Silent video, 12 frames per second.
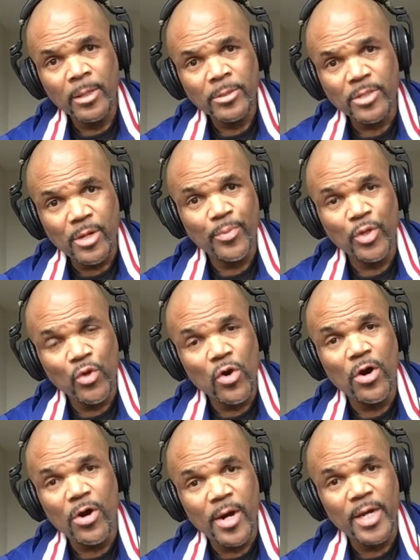
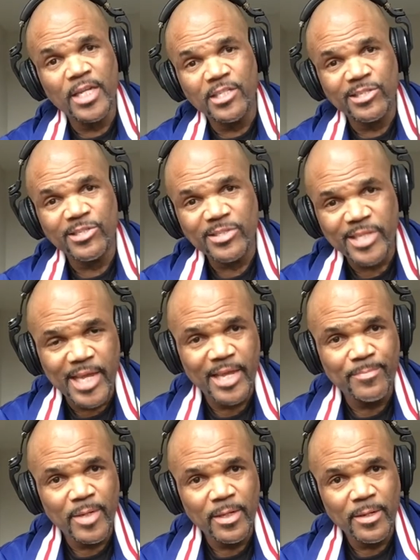MWR
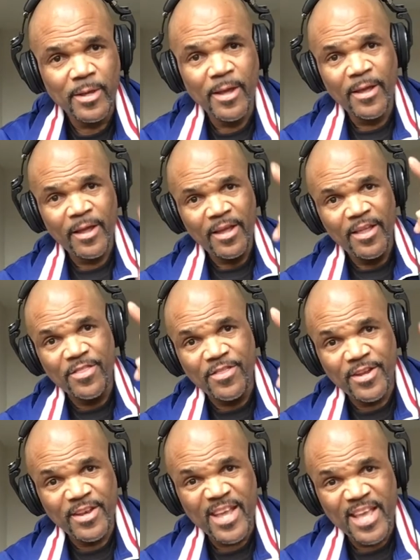Entertainment in the
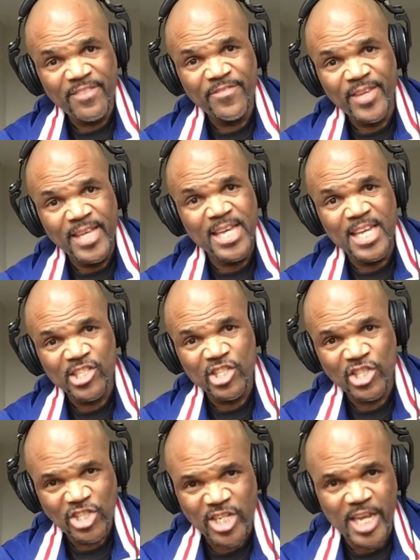Navy
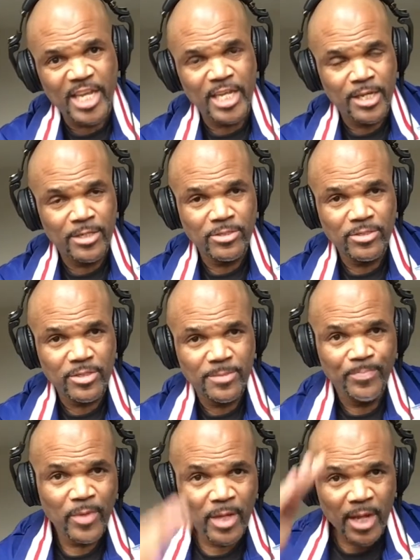Exchange.
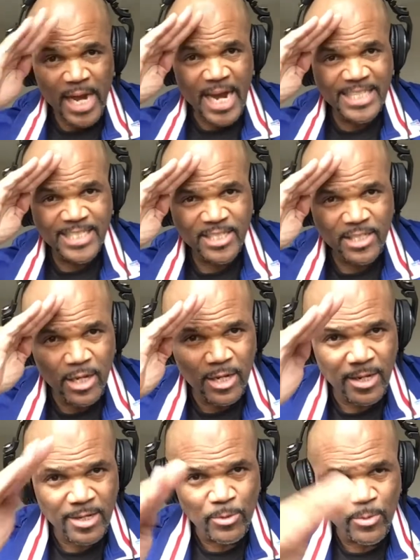I
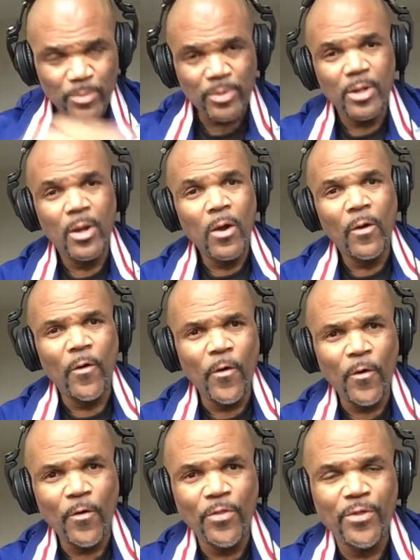salute
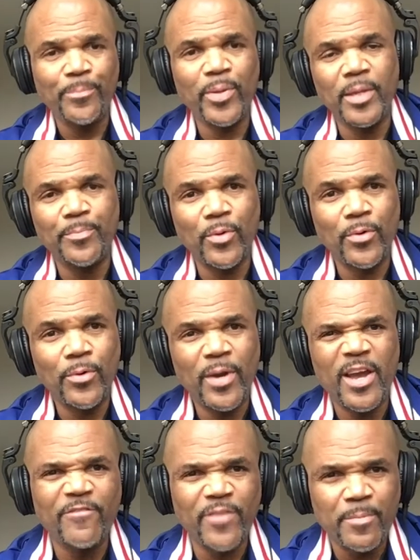all the people,
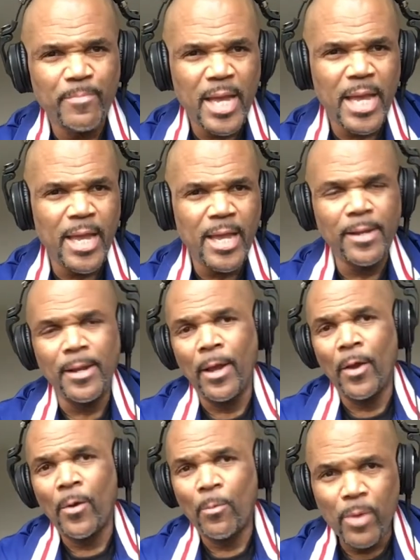every man,
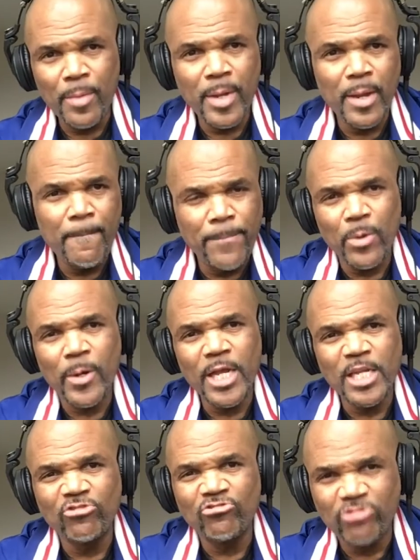woman, boy,
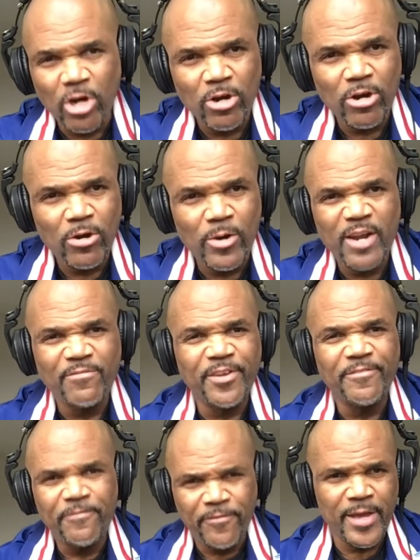and girl, every
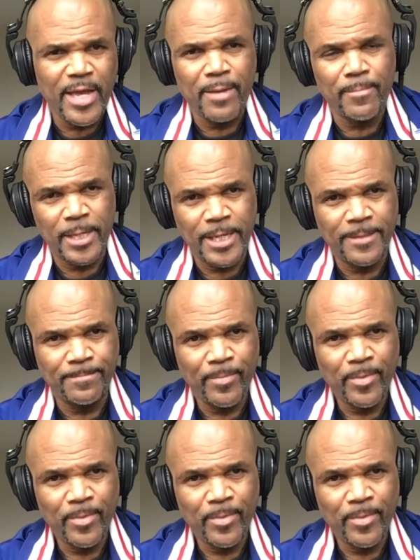family,